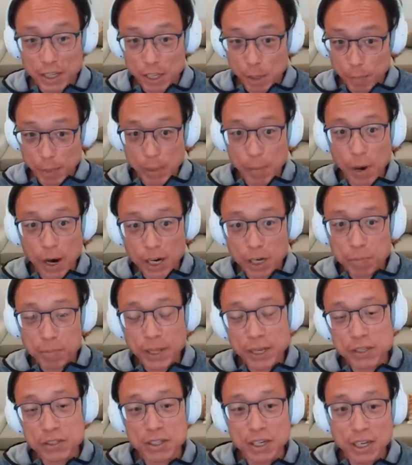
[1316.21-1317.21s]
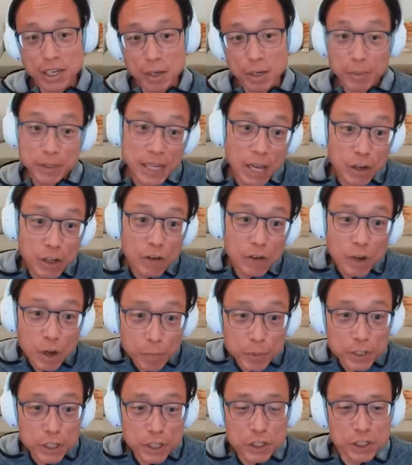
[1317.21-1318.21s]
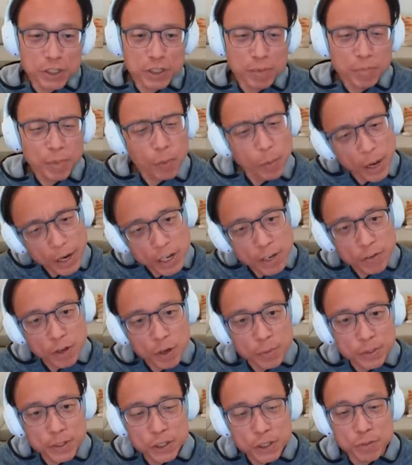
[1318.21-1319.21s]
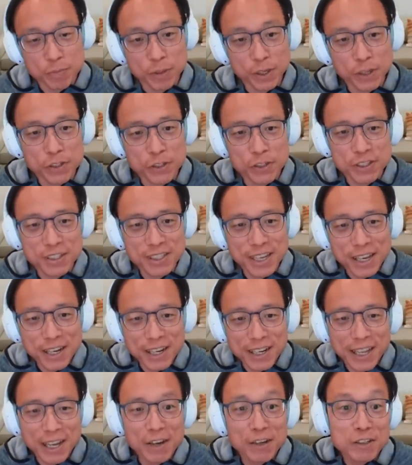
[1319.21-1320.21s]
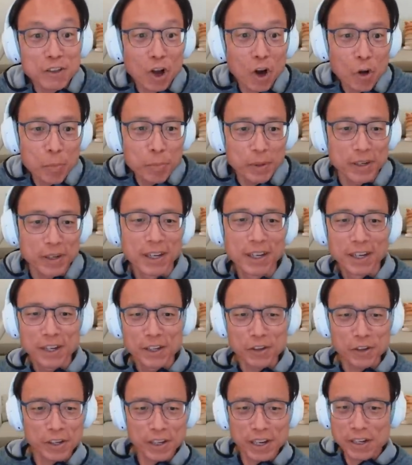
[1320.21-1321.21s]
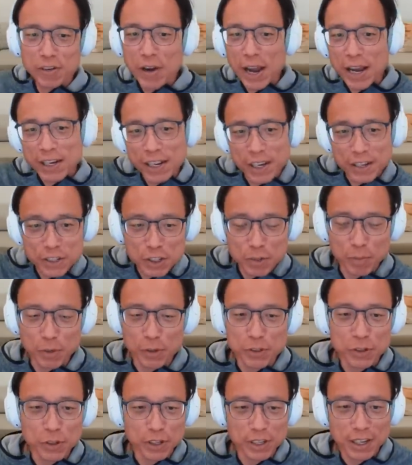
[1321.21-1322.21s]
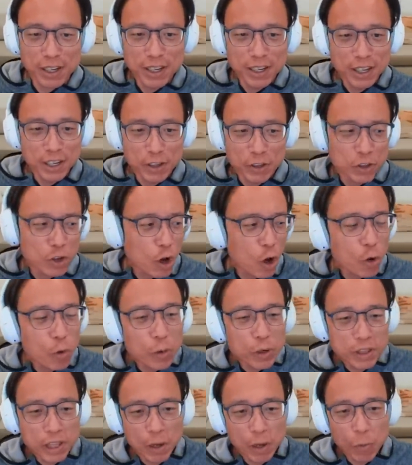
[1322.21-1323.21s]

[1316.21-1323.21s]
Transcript: the big marketplace, but now you have competition. But why do you have competition? Because your data layer is open. You can attract customers. You can you know what they